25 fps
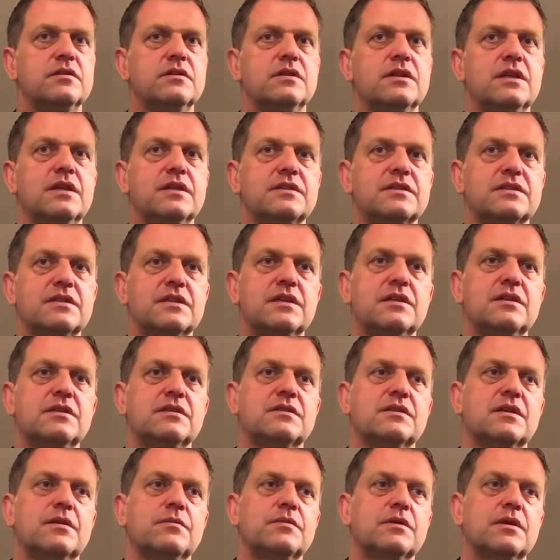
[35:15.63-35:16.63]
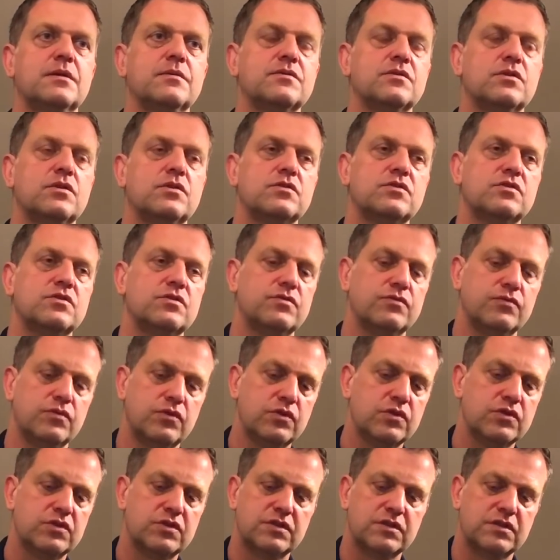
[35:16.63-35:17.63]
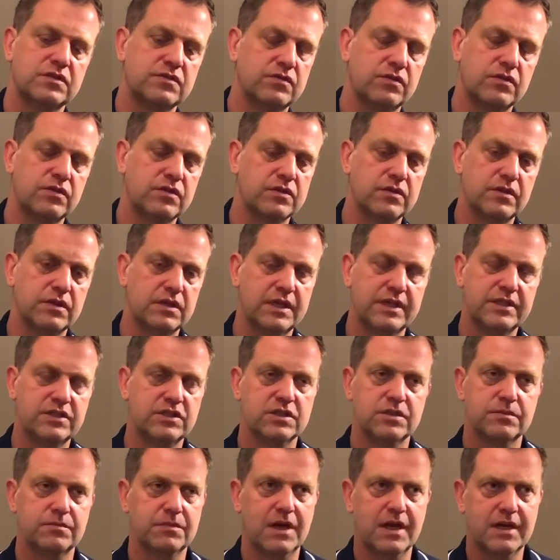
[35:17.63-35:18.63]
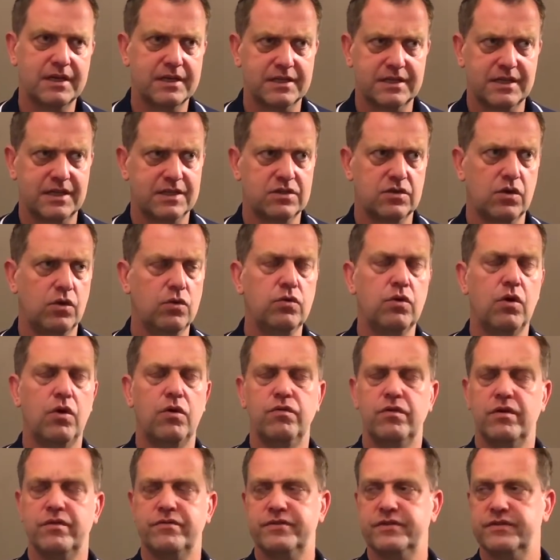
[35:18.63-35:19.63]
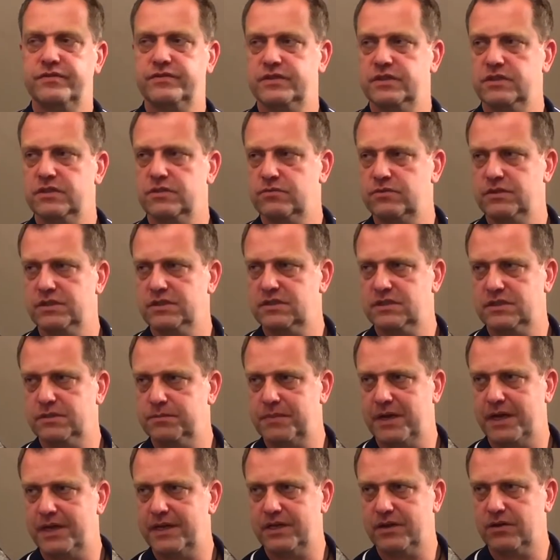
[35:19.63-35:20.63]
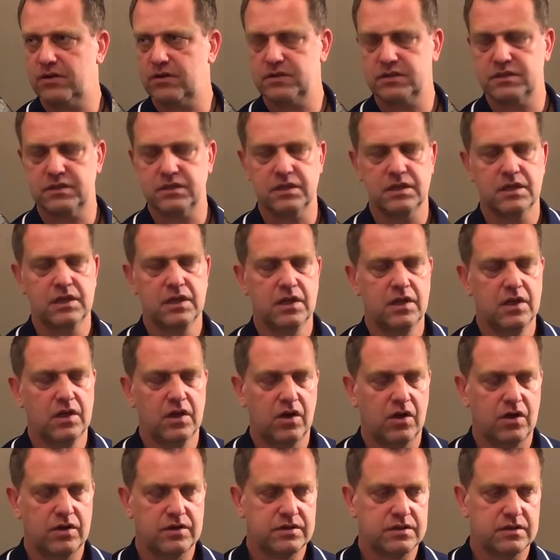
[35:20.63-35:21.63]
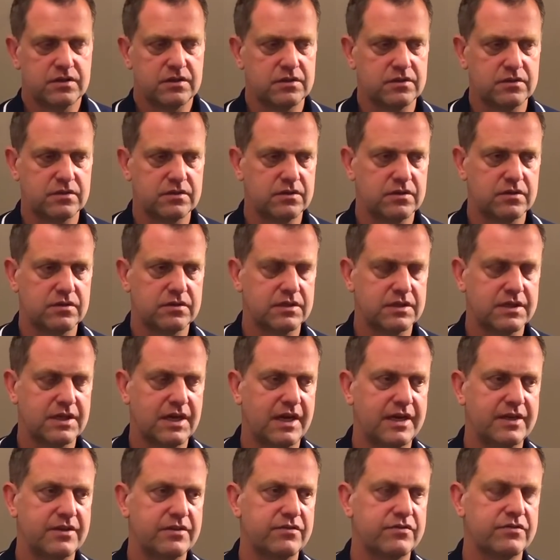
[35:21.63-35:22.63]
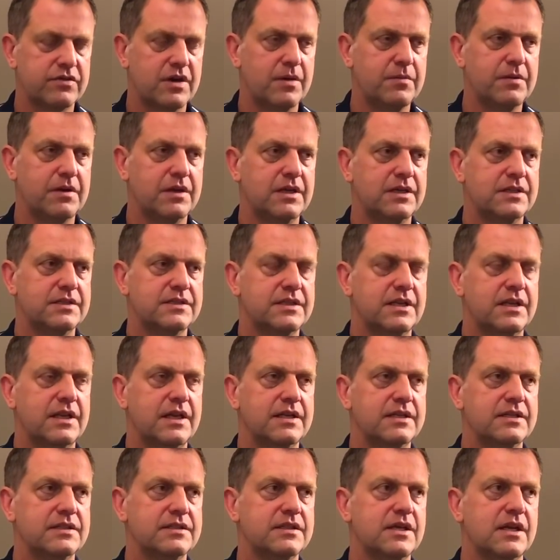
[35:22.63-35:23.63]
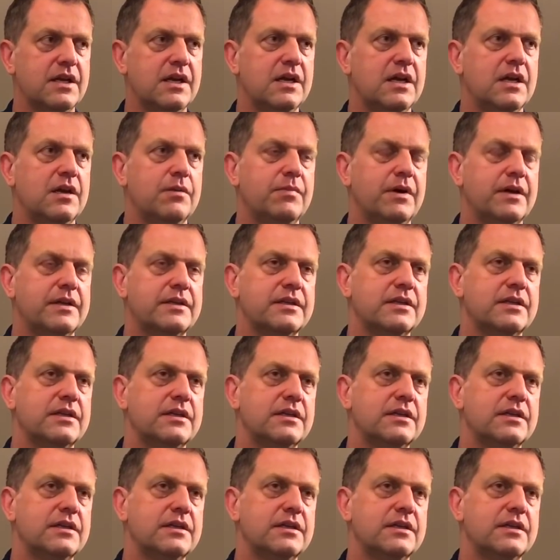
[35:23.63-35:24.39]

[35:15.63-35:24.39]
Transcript: let's say sometimes also versions for the Asian market that go over 50 degrees, depending on the kind of rubber, let's say like this. But